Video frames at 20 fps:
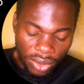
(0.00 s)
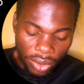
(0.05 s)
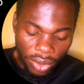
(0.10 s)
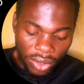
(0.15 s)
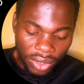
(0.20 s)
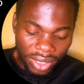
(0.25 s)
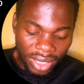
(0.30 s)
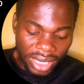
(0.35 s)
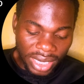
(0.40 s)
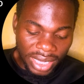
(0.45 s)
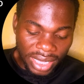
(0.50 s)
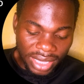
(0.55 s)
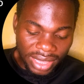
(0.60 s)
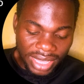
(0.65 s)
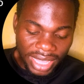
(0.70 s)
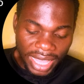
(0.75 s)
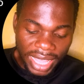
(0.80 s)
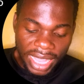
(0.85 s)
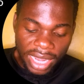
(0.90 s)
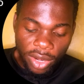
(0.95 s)
or
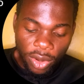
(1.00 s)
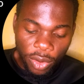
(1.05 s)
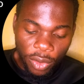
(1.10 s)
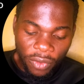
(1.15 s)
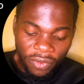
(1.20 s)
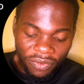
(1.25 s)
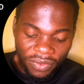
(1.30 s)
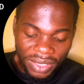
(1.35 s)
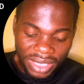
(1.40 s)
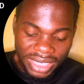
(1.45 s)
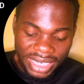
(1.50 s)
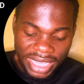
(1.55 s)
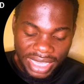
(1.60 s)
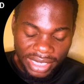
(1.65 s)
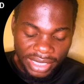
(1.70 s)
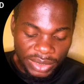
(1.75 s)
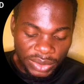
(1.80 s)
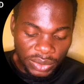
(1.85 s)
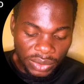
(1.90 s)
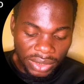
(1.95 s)
the LOV
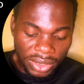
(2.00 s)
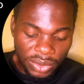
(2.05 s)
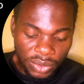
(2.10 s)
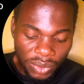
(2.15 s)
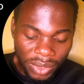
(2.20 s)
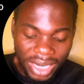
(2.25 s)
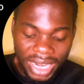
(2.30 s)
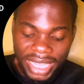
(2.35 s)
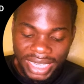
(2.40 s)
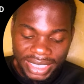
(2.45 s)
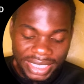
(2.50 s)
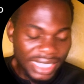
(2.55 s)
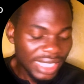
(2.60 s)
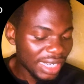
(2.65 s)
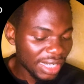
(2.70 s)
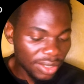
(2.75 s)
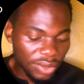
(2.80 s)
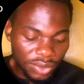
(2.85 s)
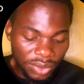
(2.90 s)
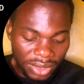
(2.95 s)
directory to like
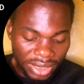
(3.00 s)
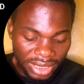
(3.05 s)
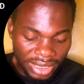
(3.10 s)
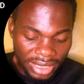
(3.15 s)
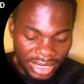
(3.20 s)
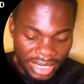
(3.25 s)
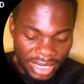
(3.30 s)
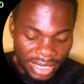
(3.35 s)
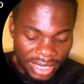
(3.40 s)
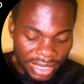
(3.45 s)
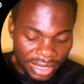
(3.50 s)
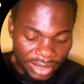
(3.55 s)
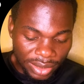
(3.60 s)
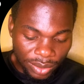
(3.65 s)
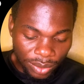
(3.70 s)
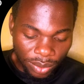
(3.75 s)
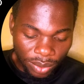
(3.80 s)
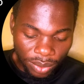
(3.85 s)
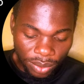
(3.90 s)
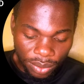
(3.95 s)
directory.
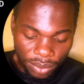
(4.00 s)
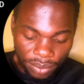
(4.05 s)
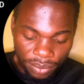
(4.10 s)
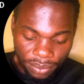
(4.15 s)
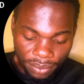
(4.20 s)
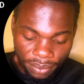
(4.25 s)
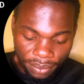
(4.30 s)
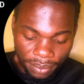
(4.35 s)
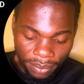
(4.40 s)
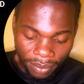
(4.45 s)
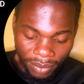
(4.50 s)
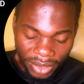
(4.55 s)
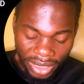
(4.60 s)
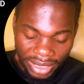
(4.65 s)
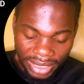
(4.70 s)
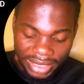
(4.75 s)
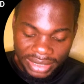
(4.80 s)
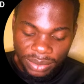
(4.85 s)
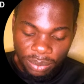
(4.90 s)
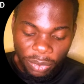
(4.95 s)
So
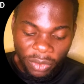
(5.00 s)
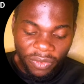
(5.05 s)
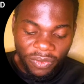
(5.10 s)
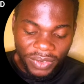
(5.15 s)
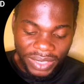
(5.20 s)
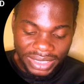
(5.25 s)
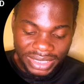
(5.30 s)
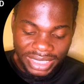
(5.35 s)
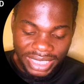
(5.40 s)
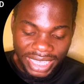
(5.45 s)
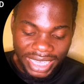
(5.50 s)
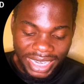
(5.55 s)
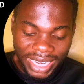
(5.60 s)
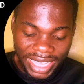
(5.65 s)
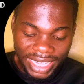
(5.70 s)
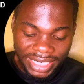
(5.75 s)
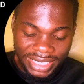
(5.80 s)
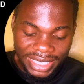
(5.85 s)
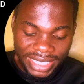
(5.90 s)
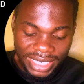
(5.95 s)
let's move first the
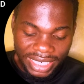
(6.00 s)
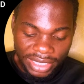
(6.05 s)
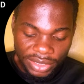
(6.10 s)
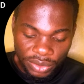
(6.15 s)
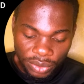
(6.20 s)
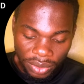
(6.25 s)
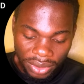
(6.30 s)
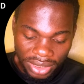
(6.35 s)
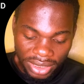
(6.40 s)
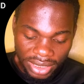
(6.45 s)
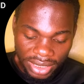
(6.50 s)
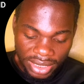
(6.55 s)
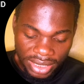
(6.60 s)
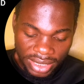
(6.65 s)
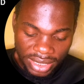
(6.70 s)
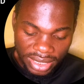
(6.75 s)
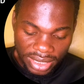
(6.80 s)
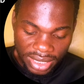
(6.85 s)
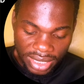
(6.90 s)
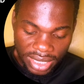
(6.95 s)
like directory
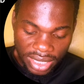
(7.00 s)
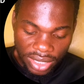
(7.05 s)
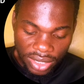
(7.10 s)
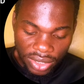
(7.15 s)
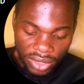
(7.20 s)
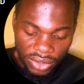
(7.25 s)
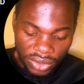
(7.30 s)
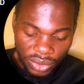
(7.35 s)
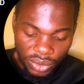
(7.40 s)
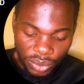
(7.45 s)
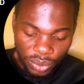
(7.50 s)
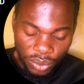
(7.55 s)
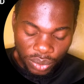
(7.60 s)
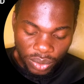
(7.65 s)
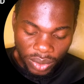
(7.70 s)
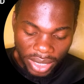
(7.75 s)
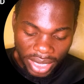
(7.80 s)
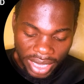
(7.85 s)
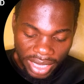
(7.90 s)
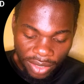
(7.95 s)
to
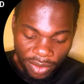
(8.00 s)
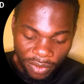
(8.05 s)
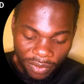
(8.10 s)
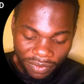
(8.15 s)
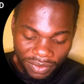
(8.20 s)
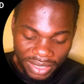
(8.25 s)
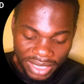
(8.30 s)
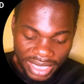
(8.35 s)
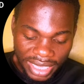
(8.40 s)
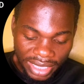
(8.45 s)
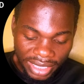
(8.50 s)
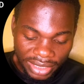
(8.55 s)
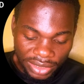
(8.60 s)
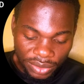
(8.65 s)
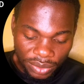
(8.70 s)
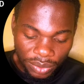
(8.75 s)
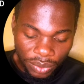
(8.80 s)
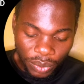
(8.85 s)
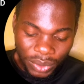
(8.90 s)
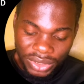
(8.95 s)
LOV
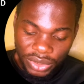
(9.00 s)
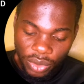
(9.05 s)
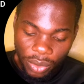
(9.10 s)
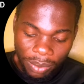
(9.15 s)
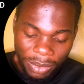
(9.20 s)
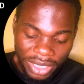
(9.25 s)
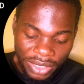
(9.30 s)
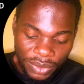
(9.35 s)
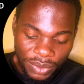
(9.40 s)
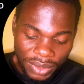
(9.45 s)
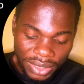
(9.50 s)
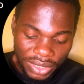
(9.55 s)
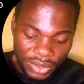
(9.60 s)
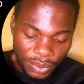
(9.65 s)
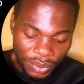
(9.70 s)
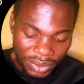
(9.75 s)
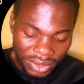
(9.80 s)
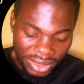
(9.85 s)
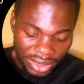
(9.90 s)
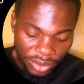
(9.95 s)
directory. Which command we
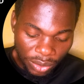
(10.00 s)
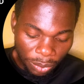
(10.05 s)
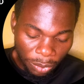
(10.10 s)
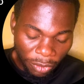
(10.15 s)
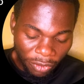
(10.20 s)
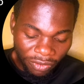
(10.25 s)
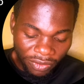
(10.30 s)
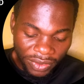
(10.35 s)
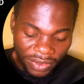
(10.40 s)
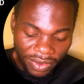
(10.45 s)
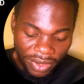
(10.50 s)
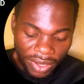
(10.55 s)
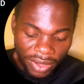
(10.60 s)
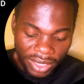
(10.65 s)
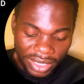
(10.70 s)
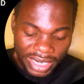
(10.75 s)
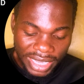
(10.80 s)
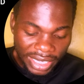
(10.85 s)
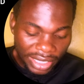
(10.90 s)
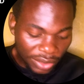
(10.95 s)
use to move
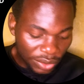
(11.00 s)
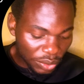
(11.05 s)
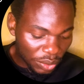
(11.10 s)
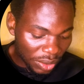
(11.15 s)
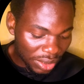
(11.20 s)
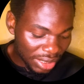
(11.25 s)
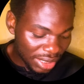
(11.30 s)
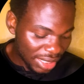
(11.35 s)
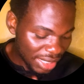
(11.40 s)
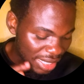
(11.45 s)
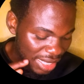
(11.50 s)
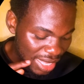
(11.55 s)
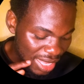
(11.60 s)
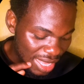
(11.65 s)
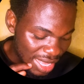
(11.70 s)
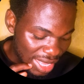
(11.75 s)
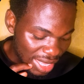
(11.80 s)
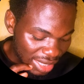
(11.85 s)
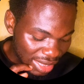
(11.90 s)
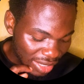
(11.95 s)
directory?
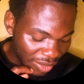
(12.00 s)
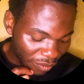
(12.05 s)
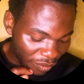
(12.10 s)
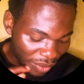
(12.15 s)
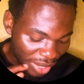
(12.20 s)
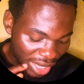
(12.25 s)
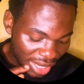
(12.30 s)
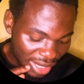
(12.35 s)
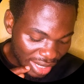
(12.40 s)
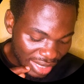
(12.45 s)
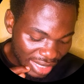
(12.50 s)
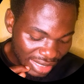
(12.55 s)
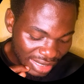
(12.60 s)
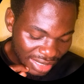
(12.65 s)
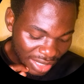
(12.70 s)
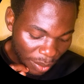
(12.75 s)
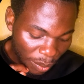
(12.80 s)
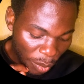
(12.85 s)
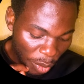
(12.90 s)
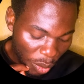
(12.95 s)
the
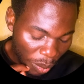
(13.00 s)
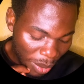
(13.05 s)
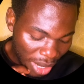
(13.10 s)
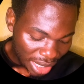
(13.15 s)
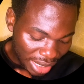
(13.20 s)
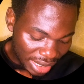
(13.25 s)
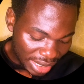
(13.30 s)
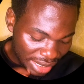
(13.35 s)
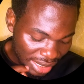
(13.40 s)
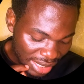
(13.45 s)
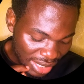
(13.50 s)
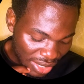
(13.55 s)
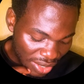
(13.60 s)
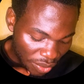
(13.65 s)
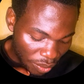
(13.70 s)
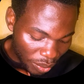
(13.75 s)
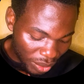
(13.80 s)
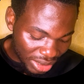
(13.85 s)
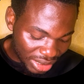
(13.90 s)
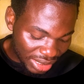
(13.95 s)
same command,
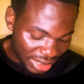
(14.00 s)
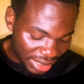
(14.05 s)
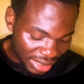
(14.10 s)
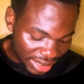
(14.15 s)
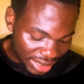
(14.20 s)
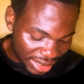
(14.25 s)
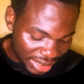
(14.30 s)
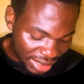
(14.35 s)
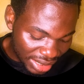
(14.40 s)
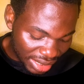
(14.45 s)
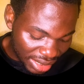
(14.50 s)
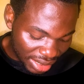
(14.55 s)
which is